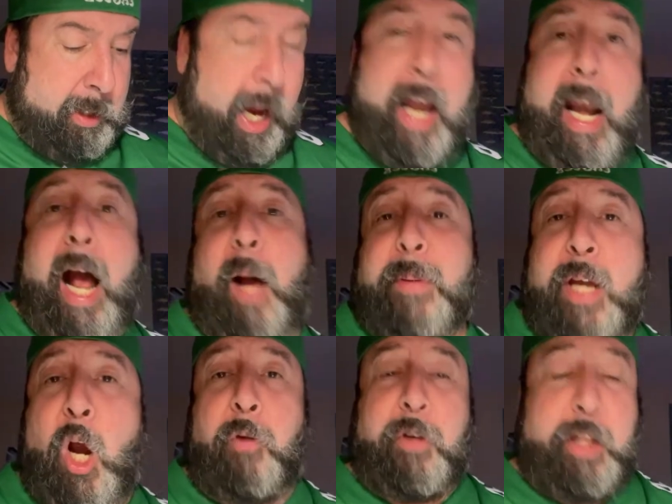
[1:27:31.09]
And I'll be
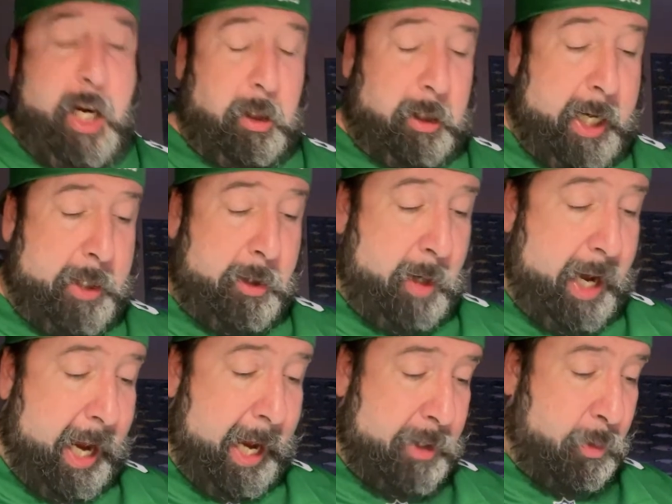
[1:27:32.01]
over there later
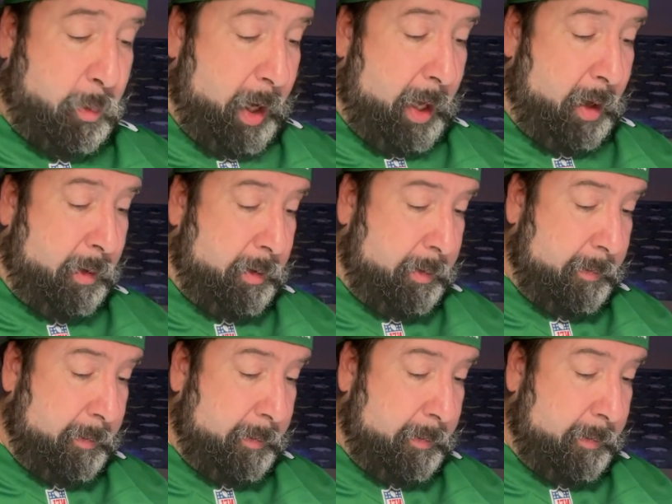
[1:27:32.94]
as well.